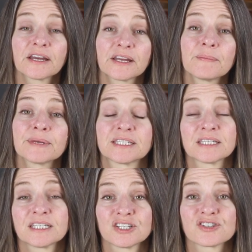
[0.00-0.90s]
cut up
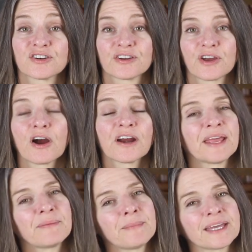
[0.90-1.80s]
into t-shirt
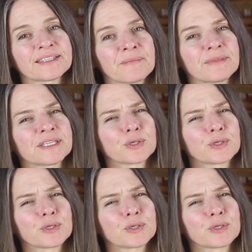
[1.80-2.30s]
yarn and make something.